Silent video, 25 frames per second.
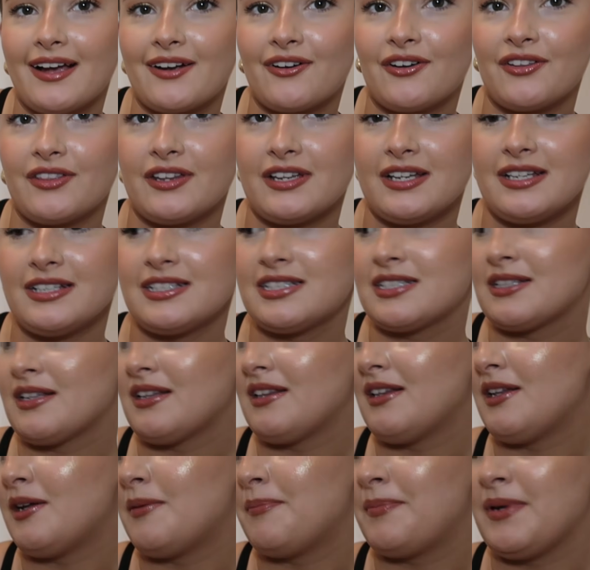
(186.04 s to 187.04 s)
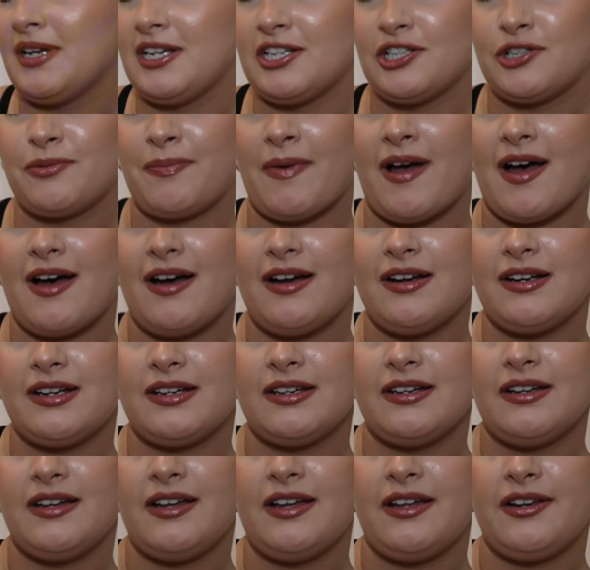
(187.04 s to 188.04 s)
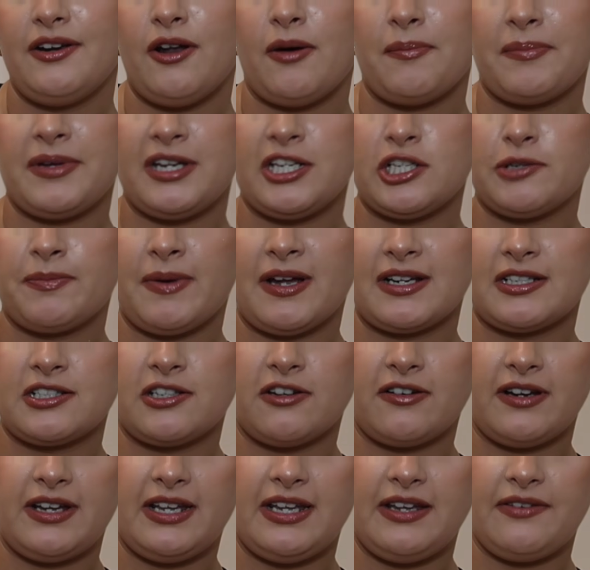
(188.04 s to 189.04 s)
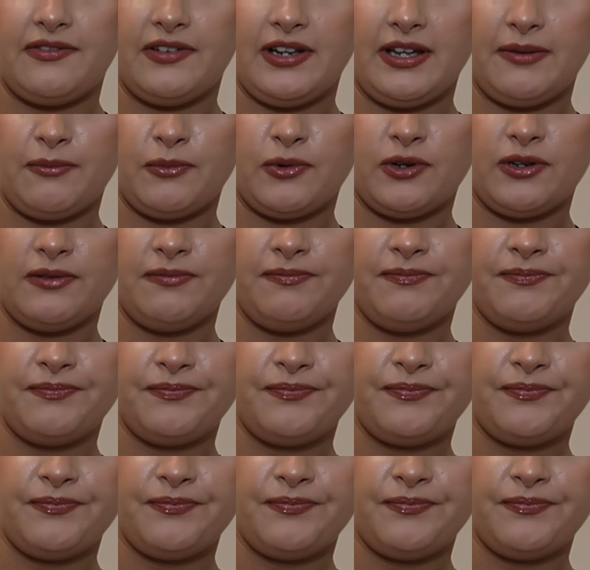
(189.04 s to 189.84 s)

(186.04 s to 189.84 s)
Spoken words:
I got this little beach bag. Not beach bag, sorry, evening one.